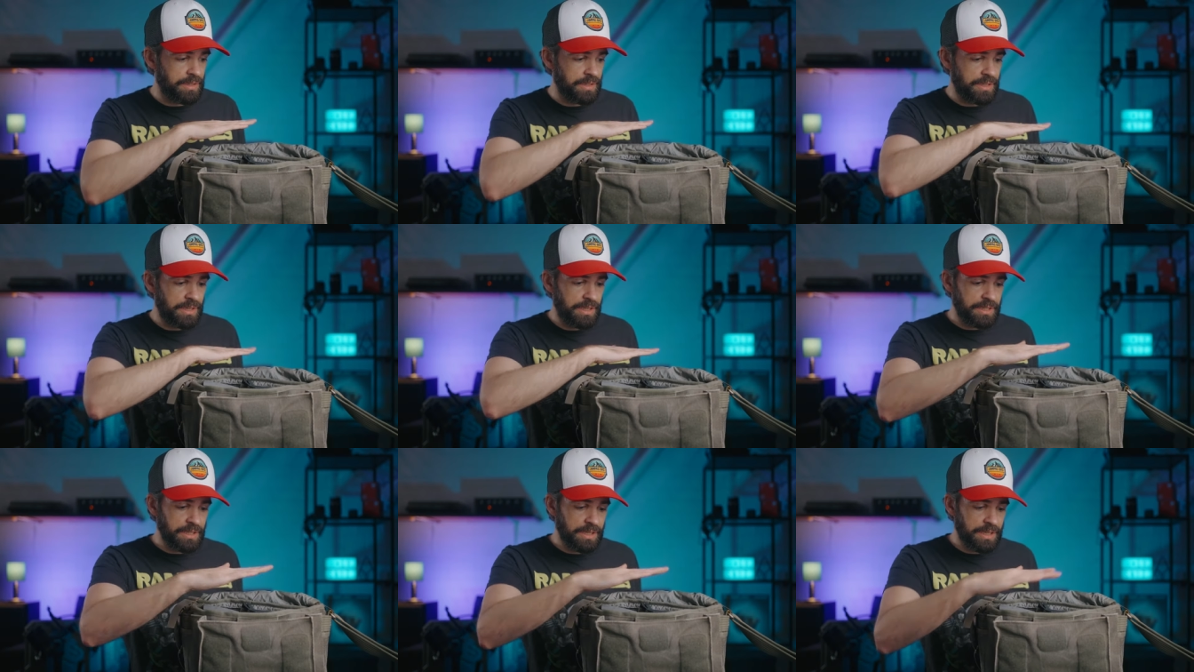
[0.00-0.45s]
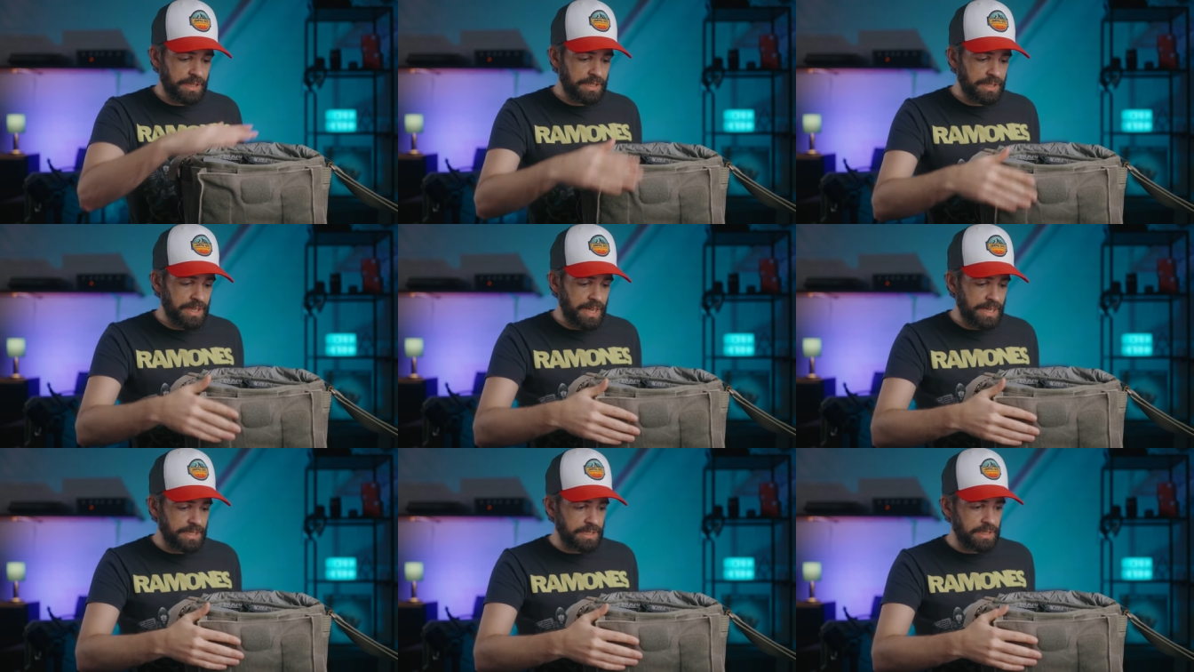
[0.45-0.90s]
it's like
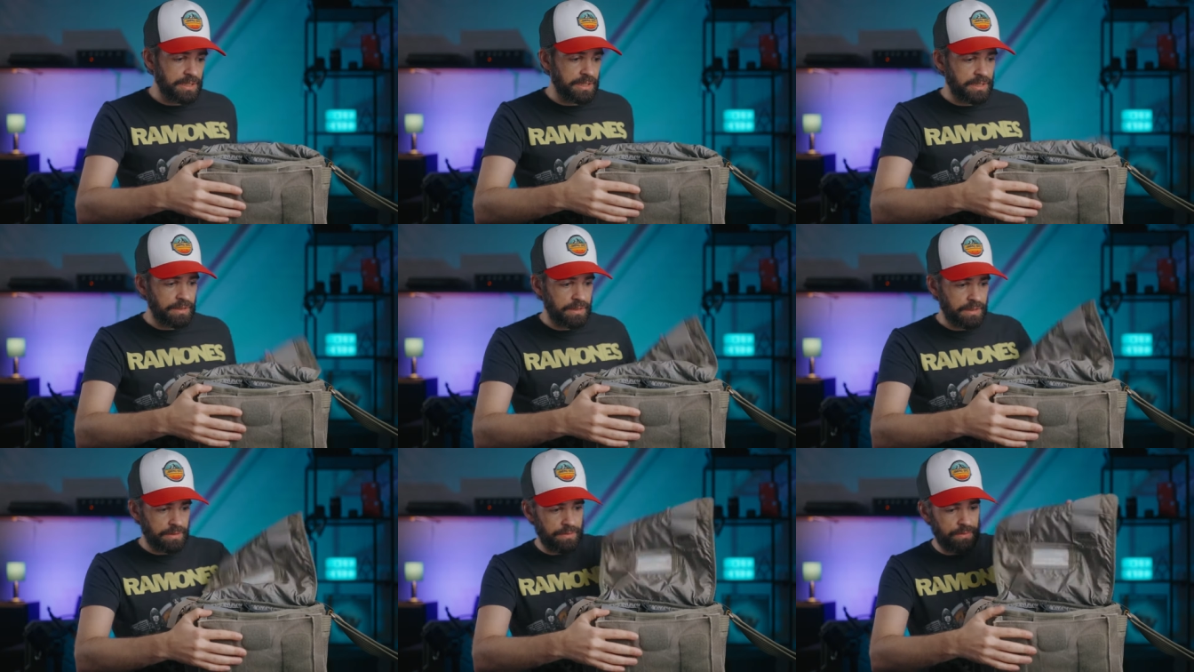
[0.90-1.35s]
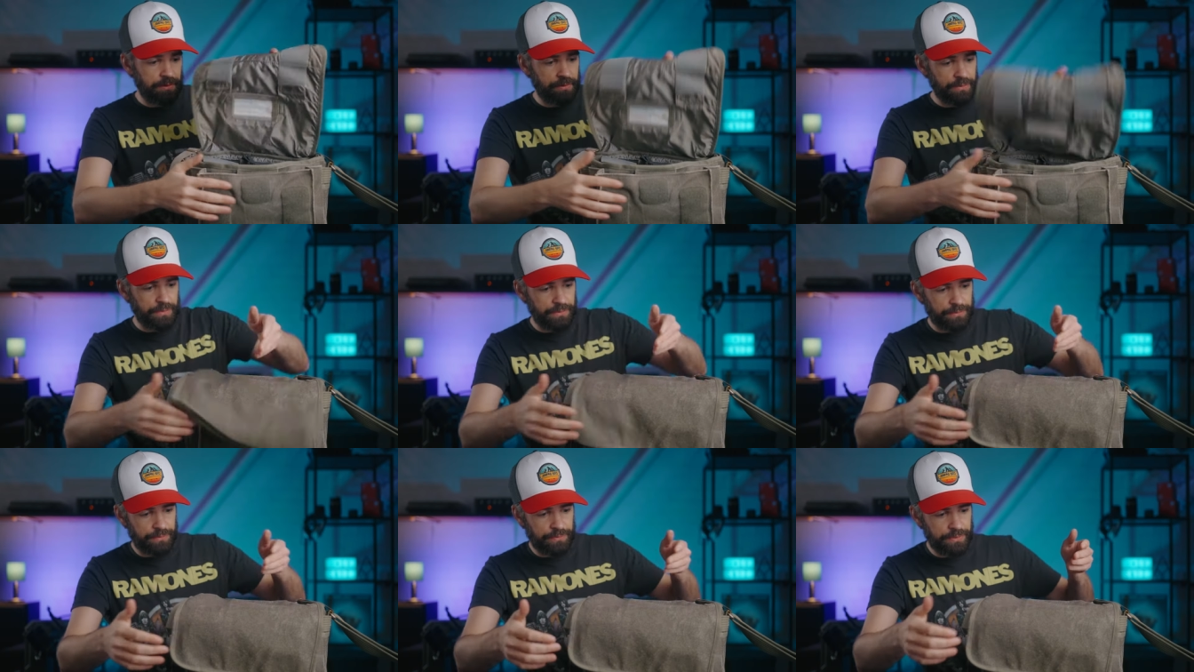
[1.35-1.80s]
nicely
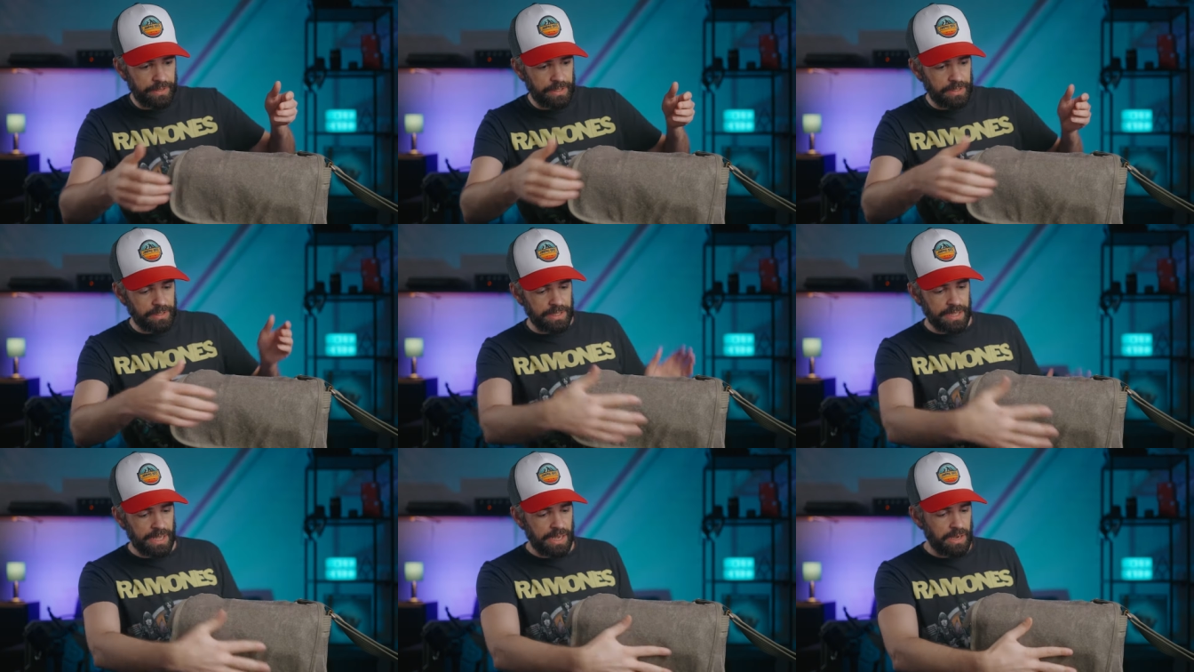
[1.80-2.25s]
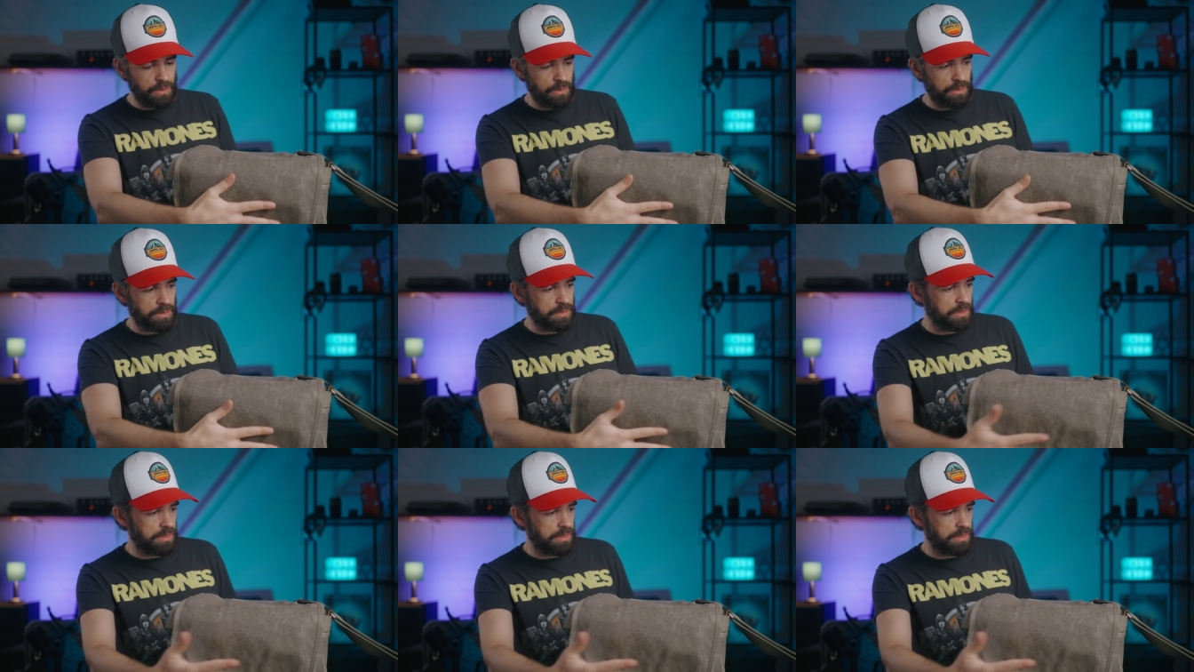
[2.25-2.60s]
filled now.